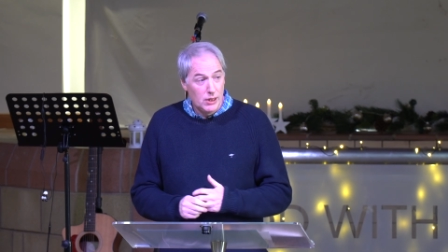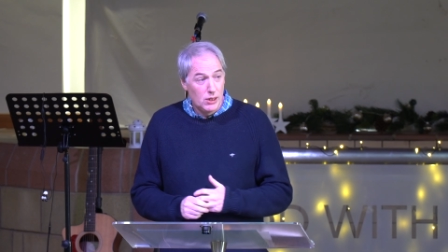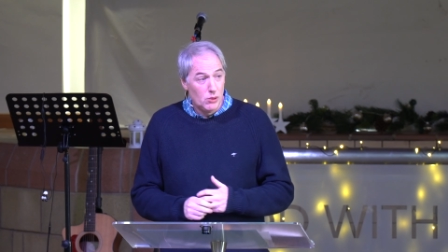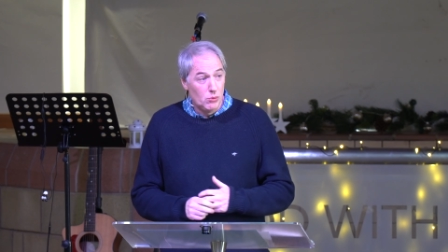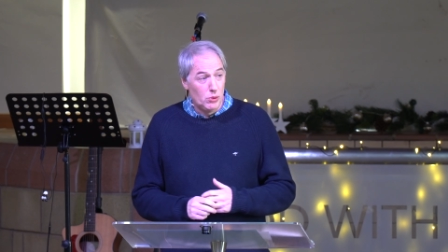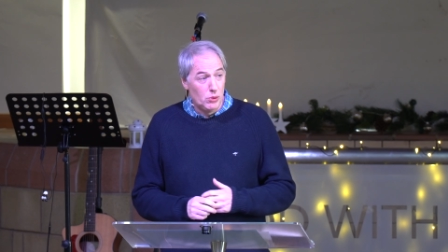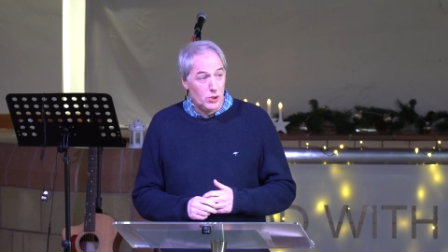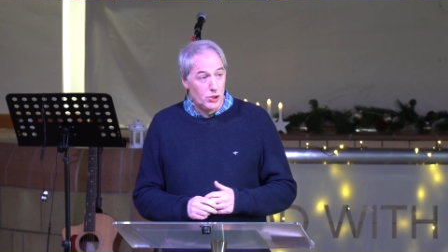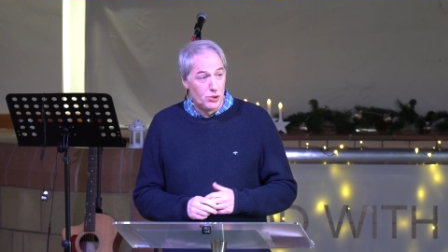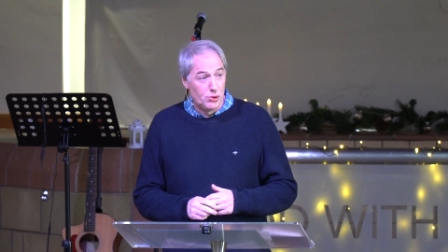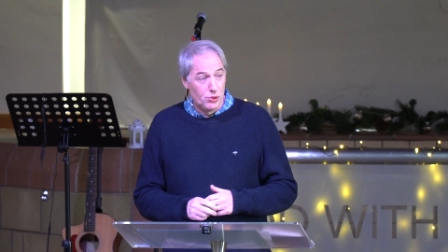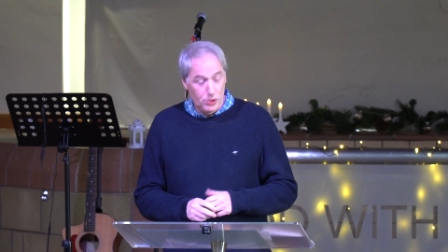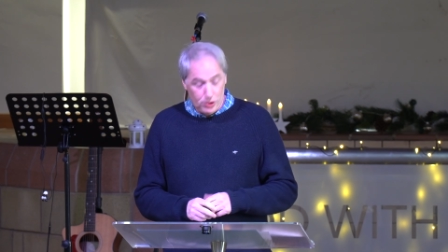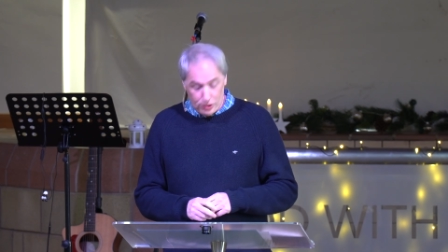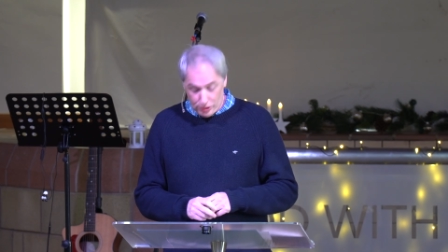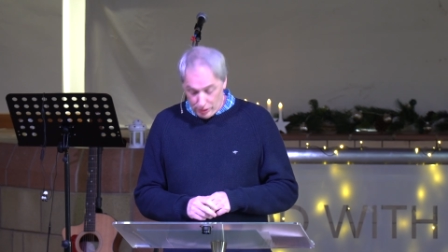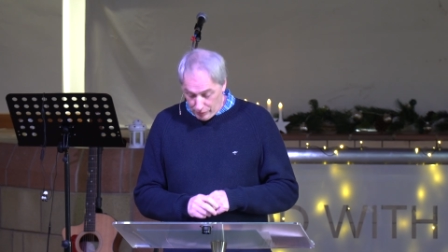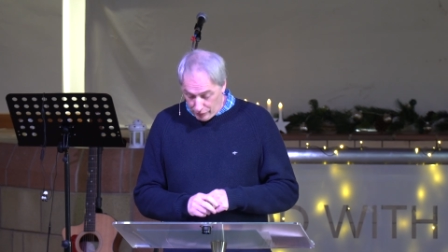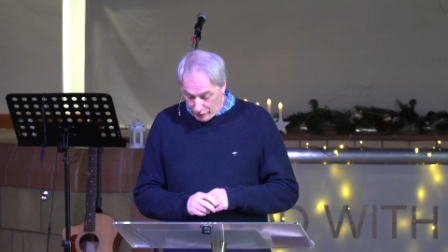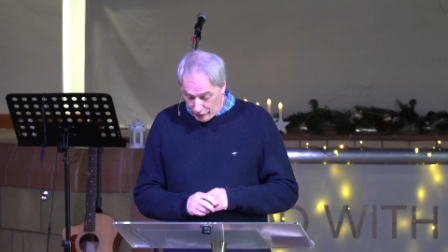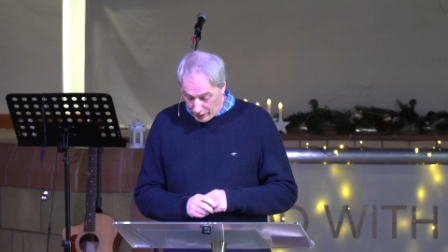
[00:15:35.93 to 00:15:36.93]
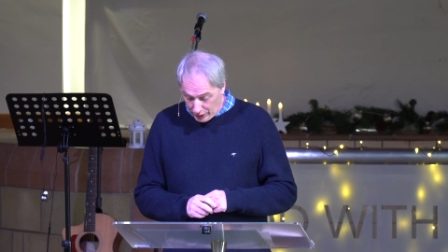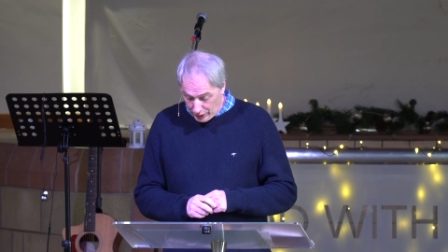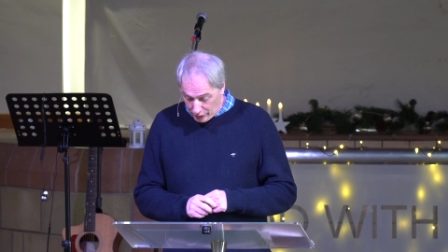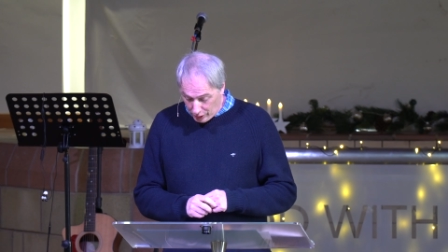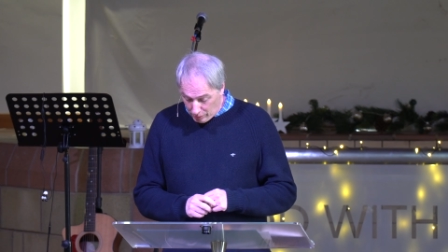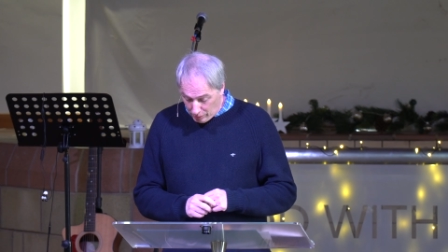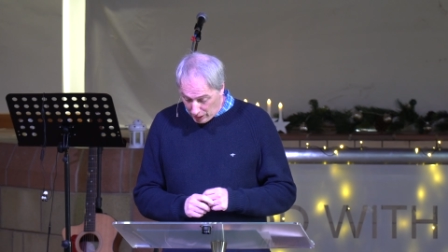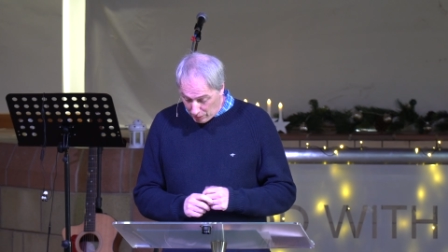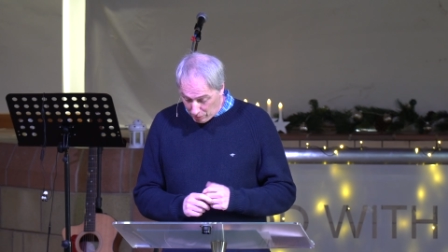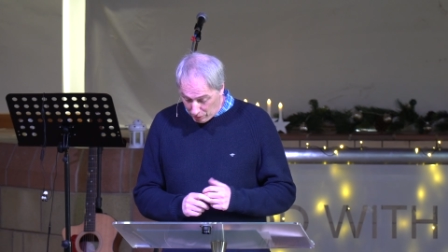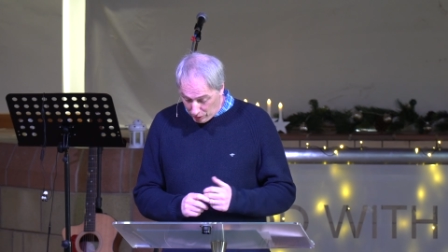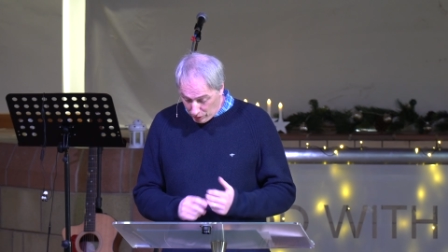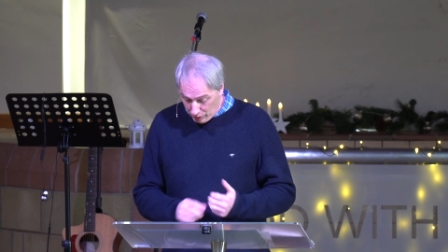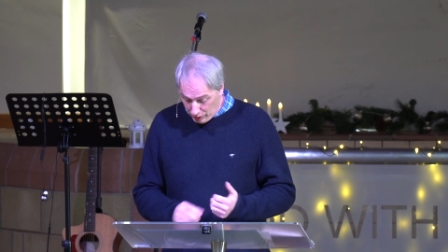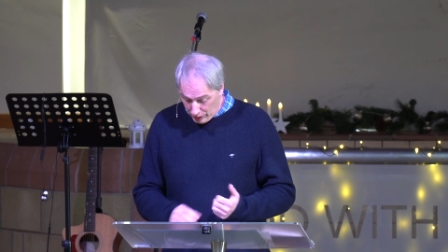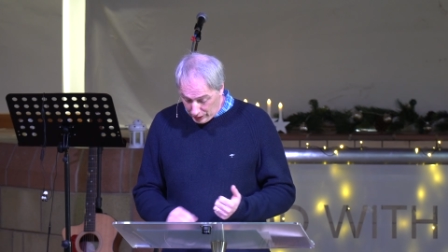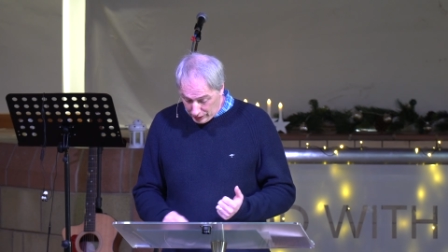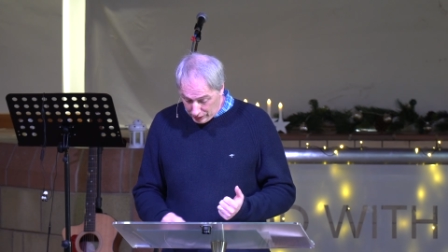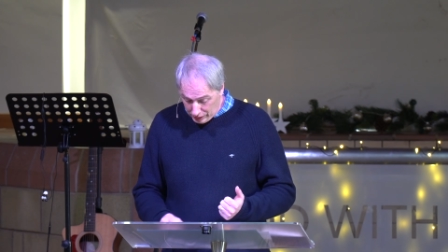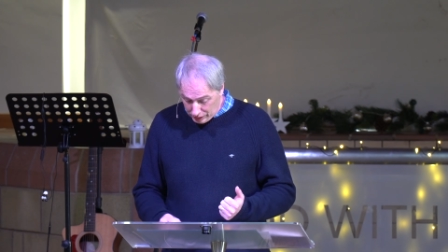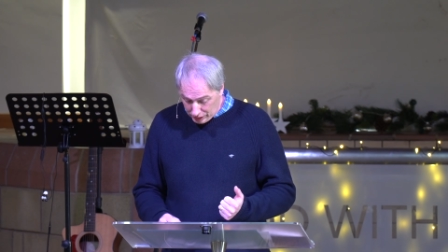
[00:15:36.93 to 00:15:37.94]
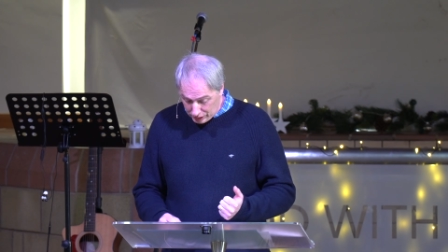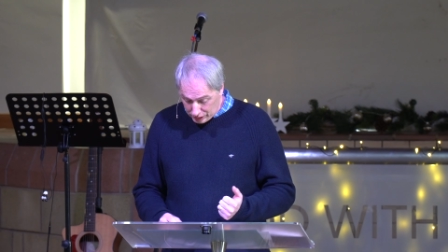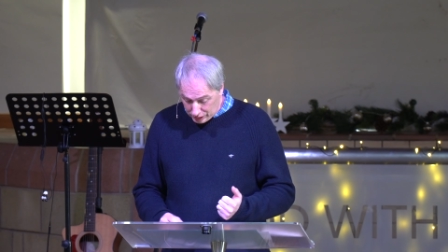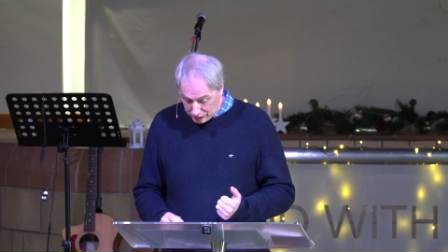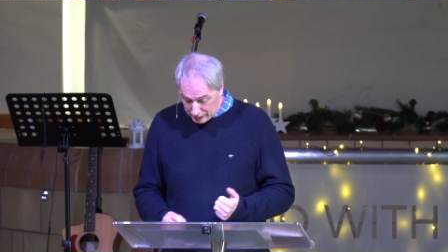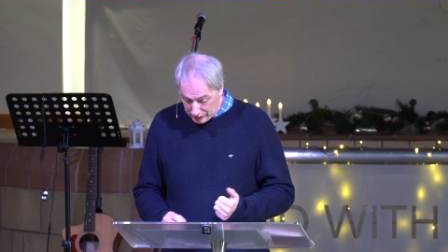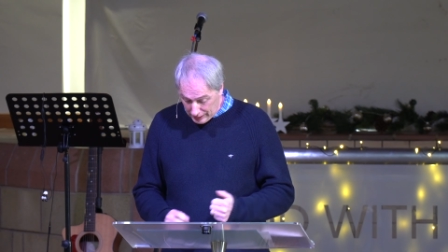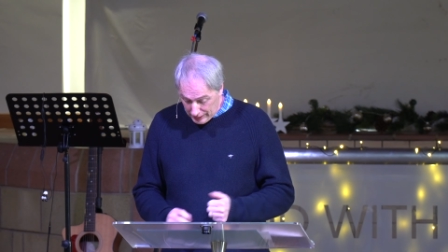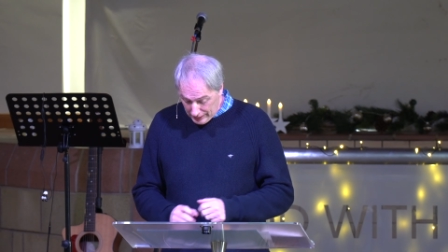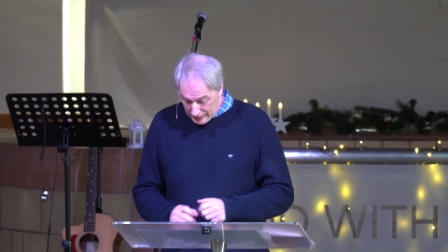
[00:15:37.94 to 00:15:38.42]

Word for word: when Jerusalem fell to the Babylonians.